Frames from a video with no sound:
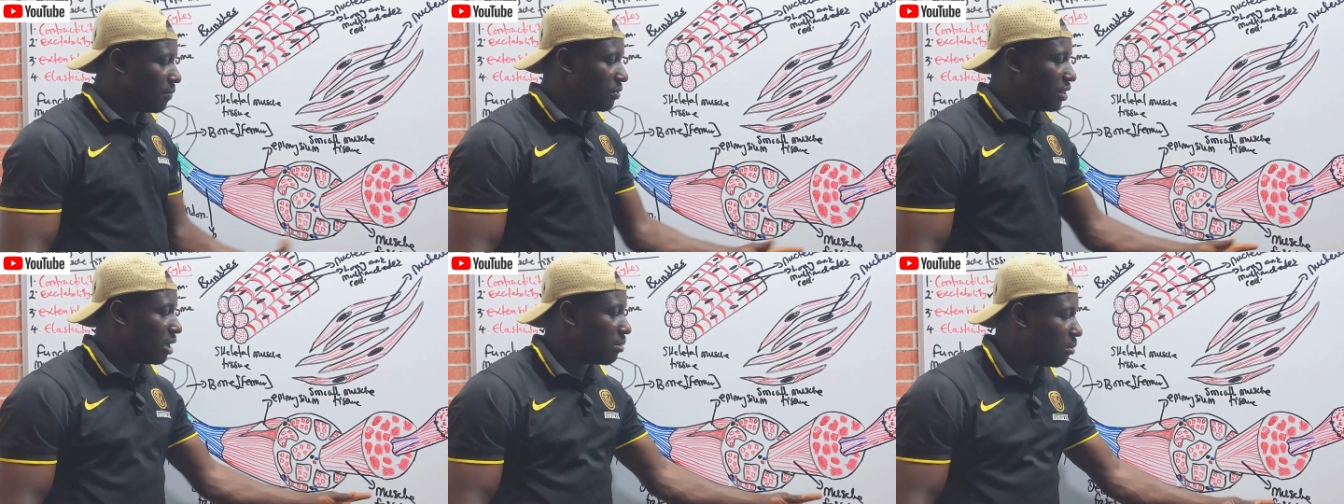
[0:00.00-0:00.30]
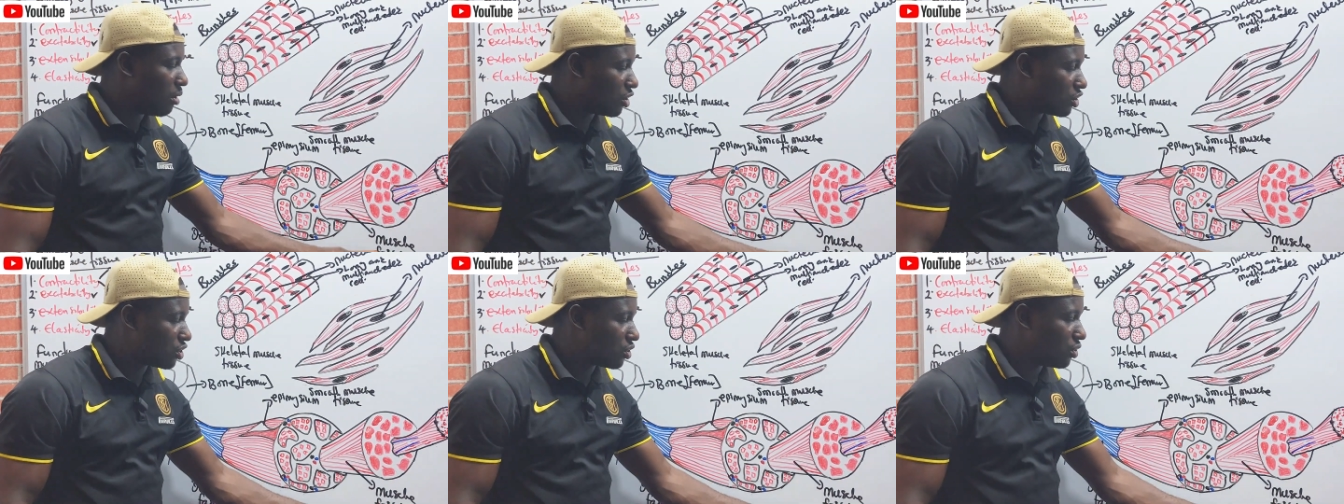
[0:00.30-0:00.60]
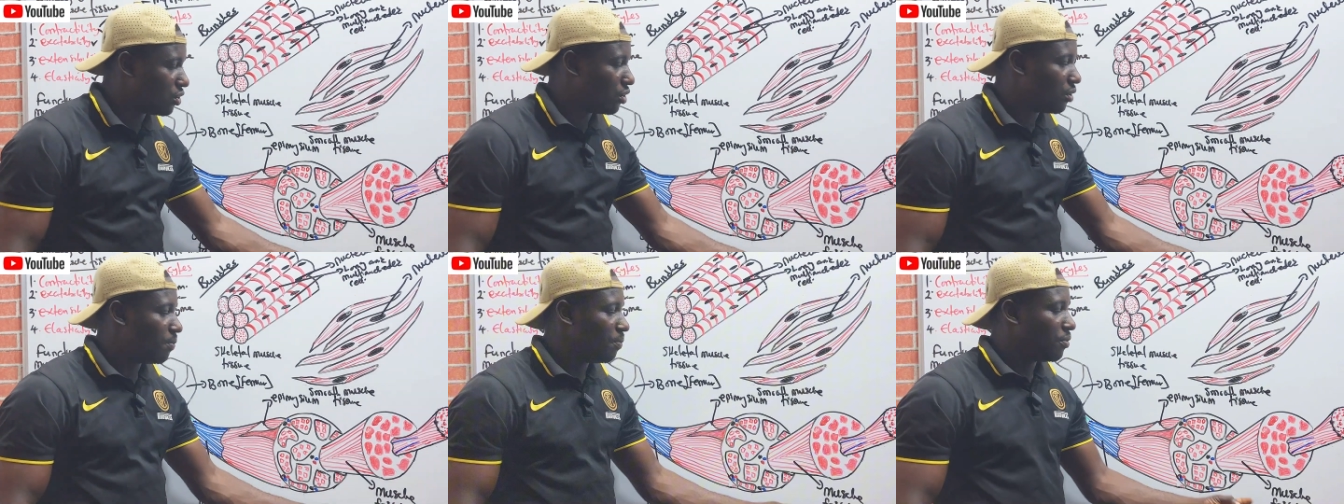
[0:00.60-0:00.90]
The
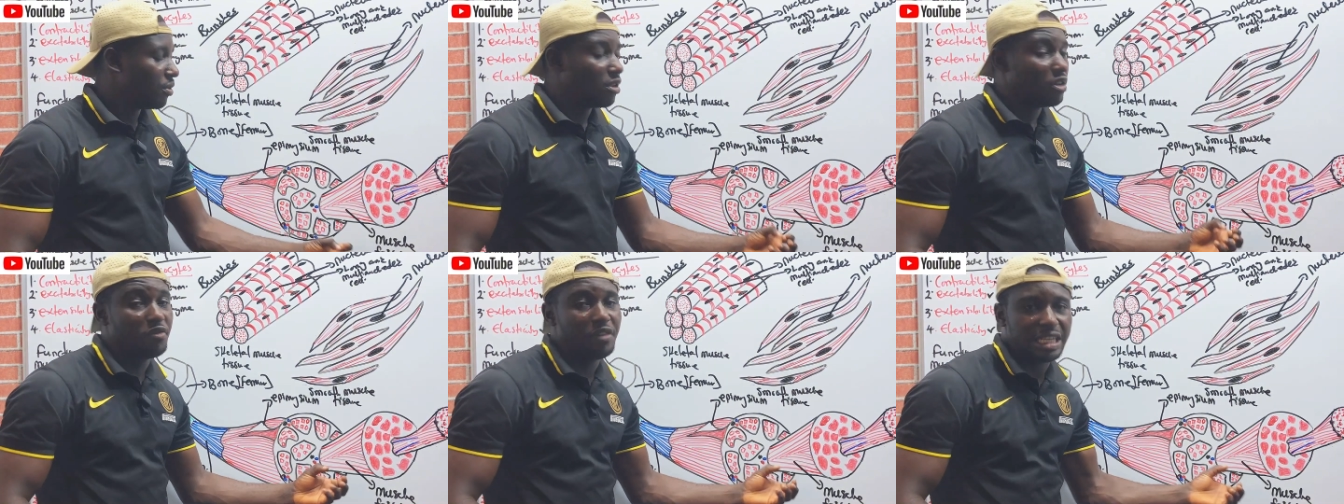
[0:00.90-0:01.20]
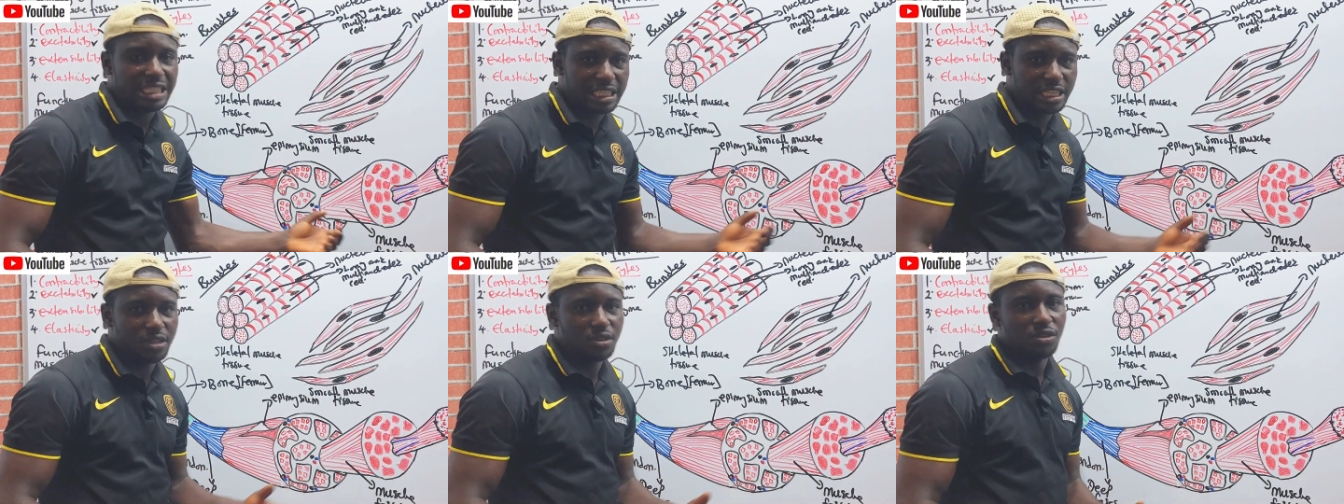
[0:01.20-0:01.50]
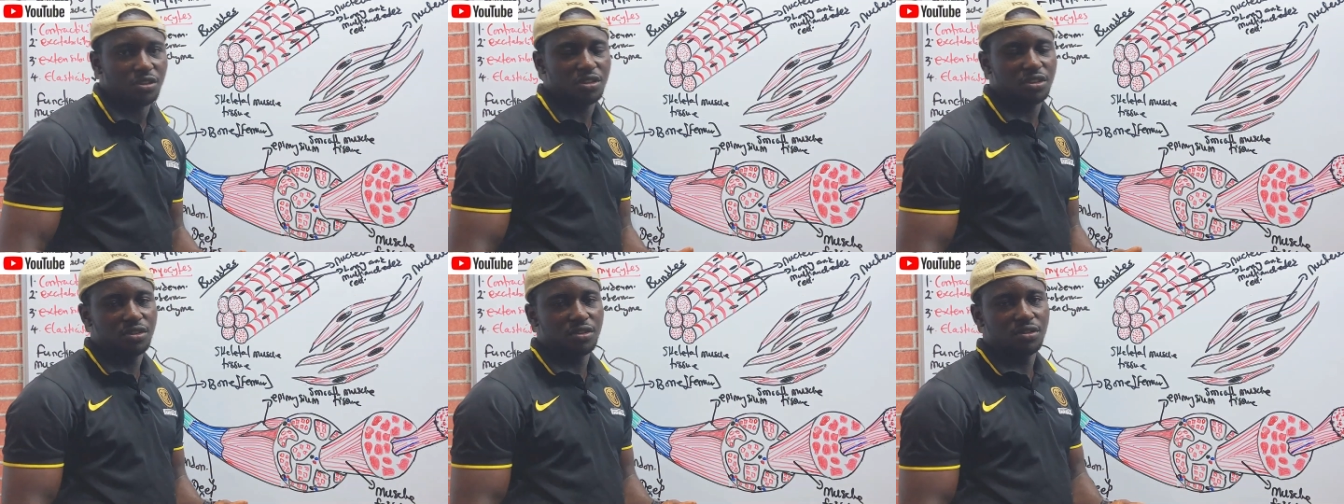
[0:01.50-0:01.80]
muscle
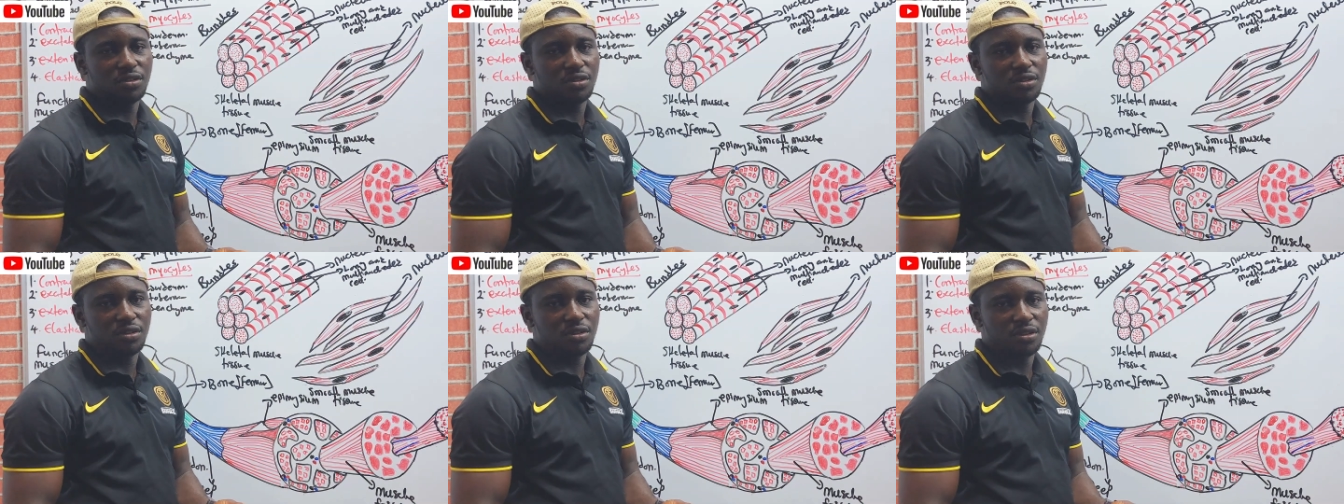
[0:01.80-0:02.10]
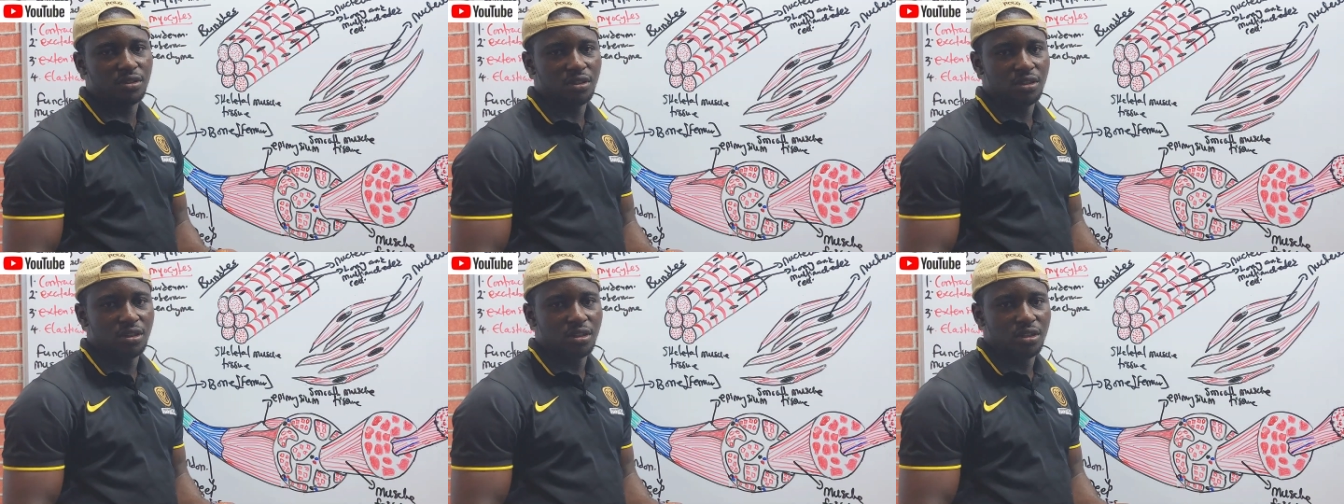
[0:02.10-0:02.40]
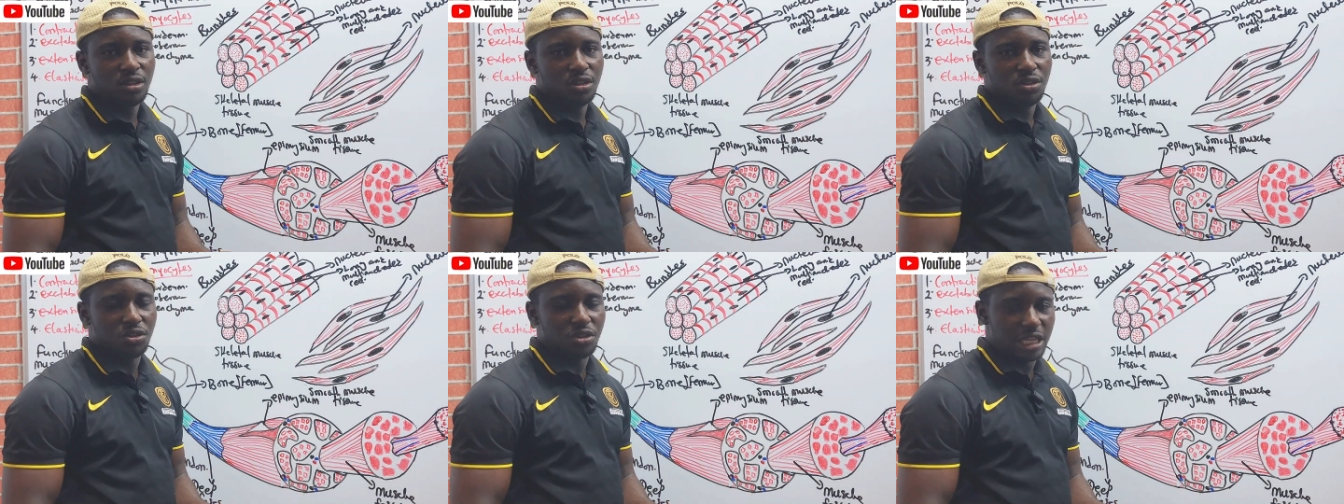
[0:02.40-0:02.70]
fascicles.
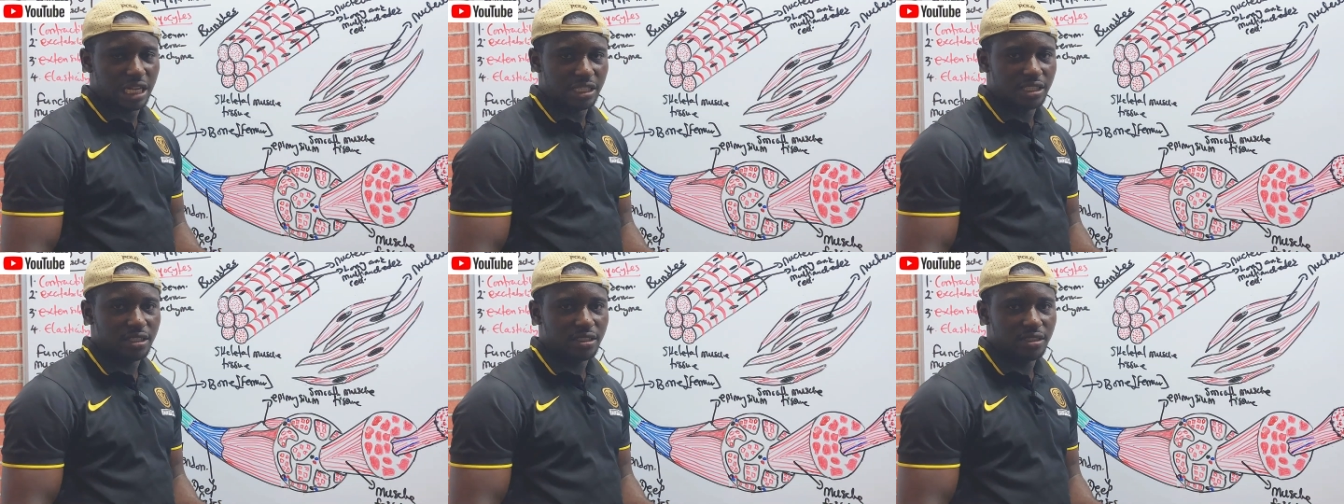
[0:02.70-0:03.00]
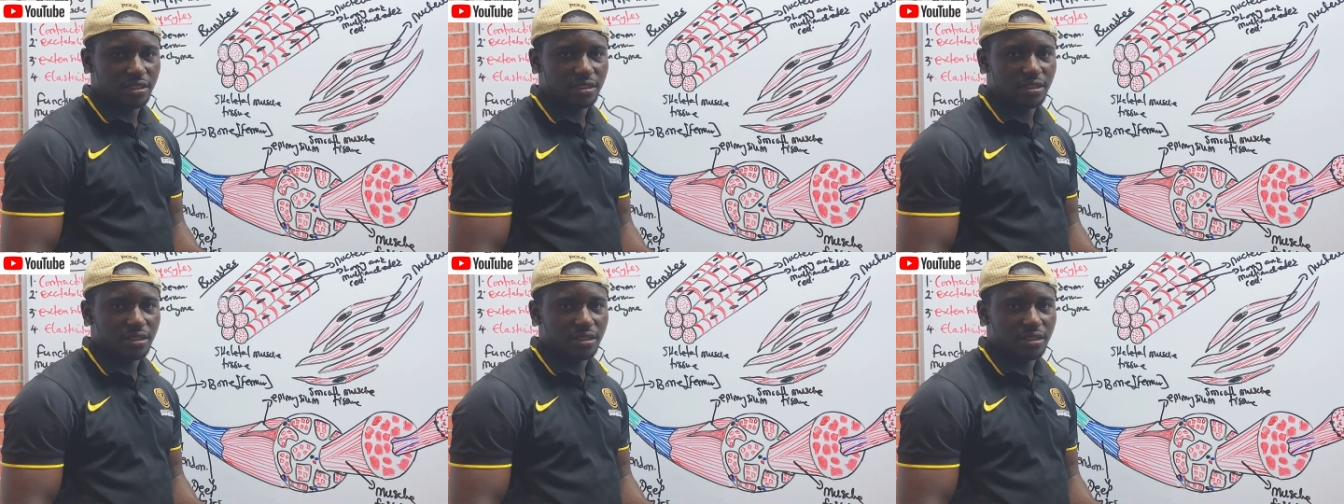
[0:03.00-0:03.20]
You get?